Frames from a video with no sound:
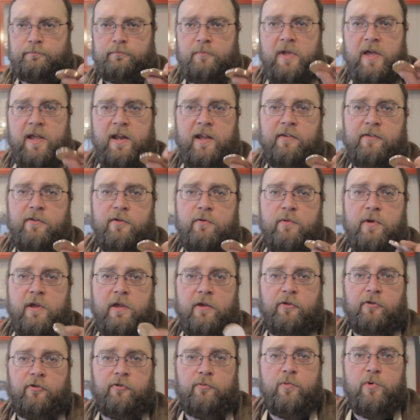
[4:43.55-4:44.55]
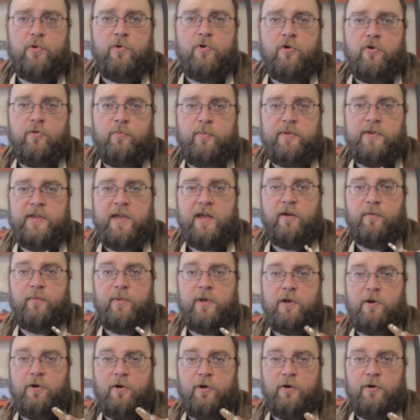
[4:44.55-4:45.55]
That isn't real smooth, but that'll
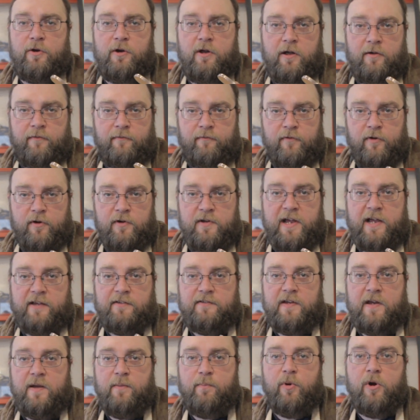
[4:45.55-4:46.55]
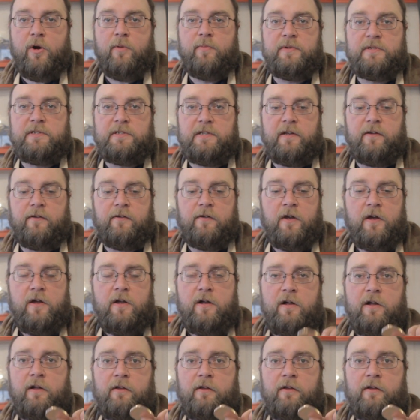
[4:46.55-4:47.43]
be good enough for testing purposes